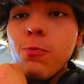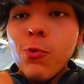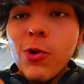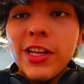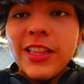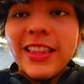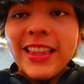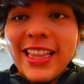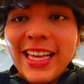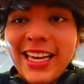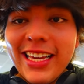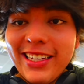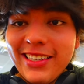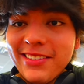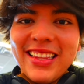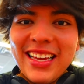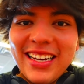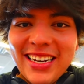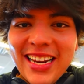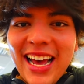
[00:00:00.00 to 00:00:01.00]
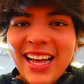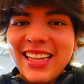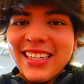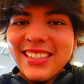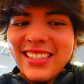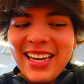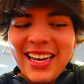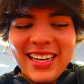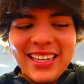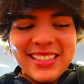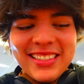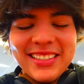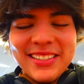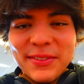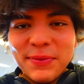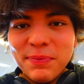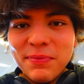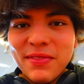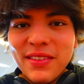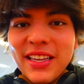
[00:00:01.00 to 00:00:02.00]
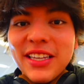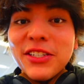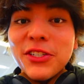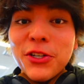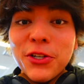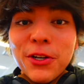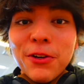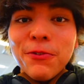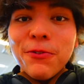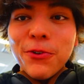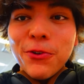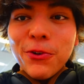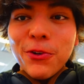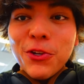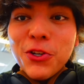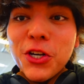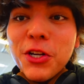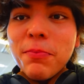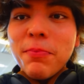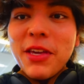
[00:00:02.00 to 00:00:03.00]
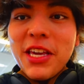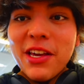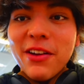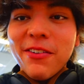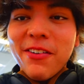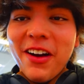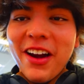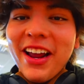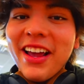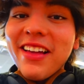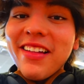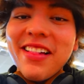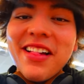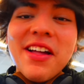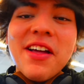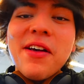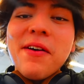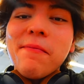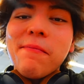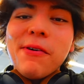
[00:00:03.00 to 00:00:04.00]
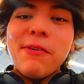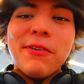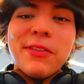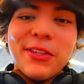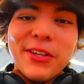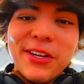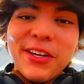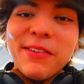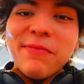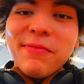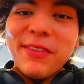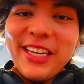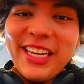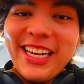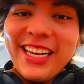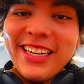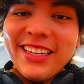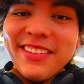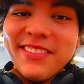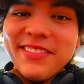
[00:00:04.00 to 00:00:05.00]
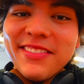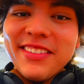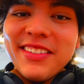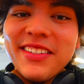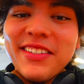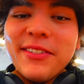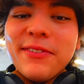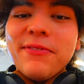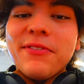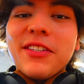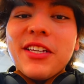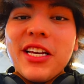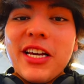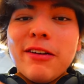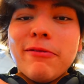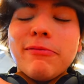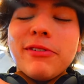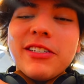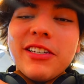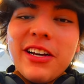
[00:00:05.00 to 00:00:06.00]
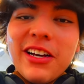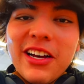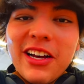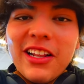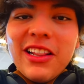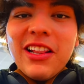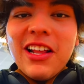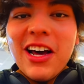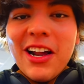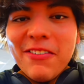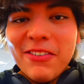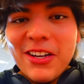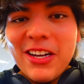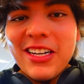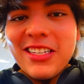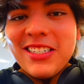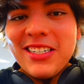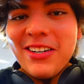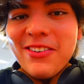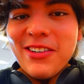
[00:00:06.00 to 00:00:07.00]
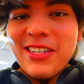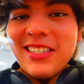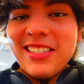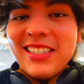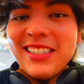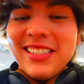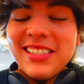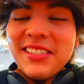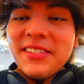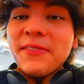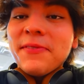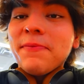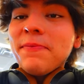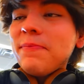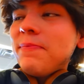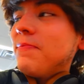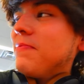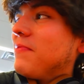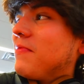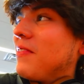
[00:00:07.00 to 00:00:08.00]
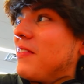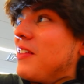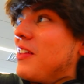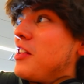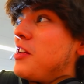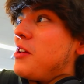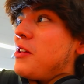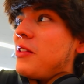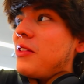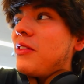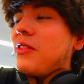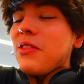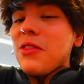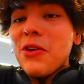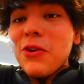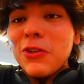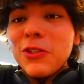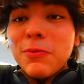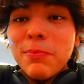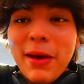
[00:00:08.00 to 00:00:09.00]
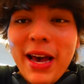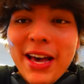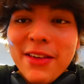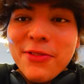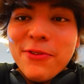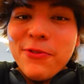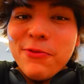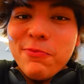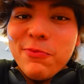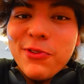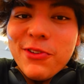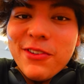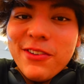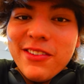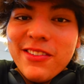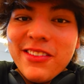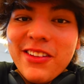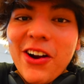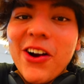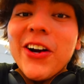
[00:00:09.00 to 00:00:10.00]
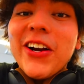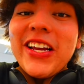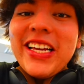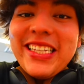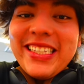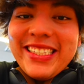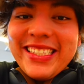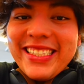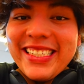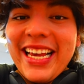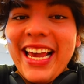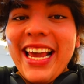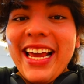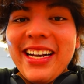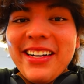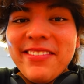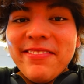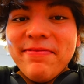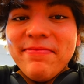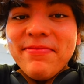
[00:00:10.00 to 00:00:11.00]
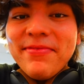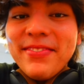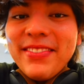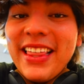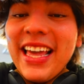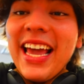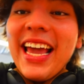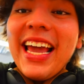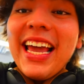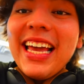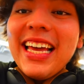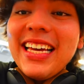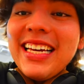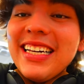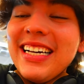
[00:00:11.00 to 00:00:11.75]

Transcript: one thing that Dallas has is good food, good meat, right? But with good meat comes a lot of consequences. Those bathrooms are insane. They